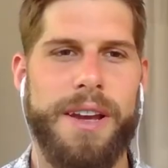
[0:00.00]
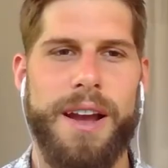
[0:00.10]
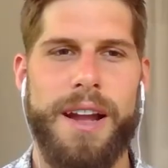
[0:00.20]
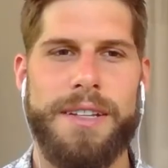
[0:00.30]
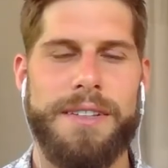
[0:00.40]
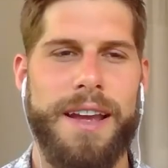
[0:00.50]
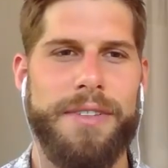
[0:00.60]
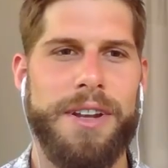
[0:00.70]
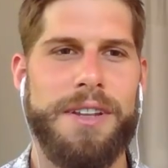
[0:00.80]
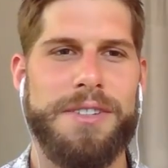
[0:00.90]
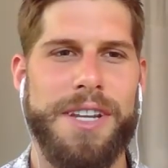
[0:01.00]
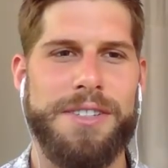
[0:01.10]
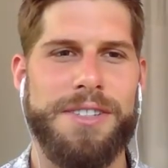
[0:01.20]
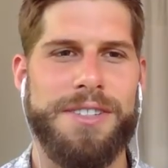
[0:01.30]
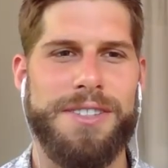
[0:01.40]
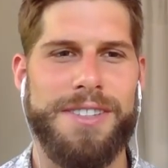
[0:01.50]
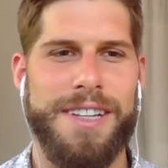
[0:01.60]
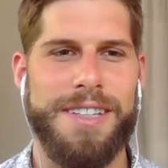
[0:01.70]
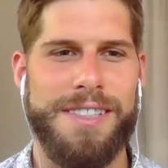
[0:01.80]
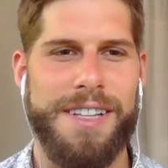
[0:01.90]
yeah, I didn't have any intention to
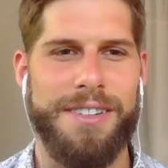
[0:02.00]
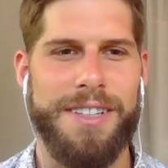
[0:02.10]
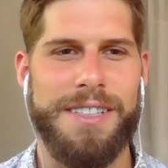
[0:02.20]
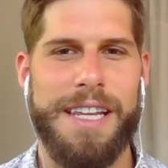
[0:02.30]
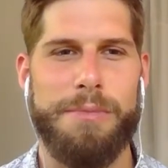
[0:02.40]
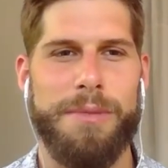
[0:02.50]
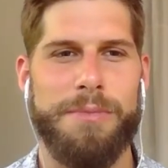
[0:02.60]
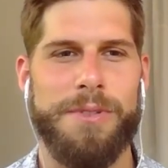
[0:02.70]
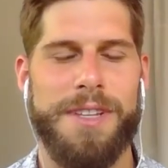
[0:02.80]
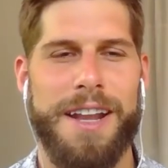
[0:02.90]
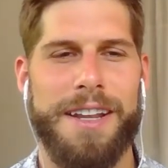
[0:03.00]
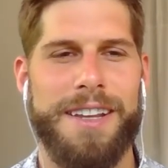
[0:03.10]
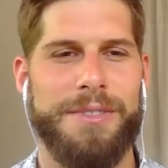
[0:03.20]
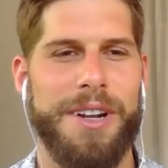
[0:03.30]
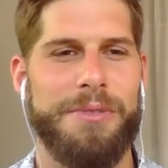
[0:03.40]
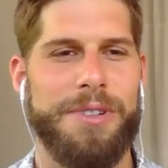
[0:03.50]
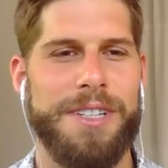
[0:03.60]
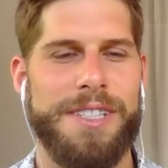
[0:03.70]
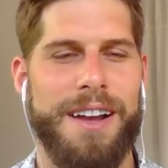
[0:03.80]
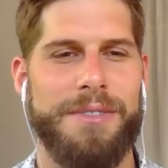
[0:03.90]
necessarily team up with Danny when I'd
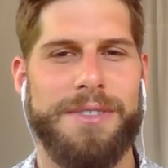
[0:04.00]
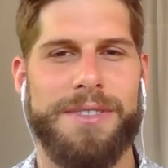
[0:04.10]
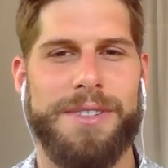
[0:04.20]
reached out with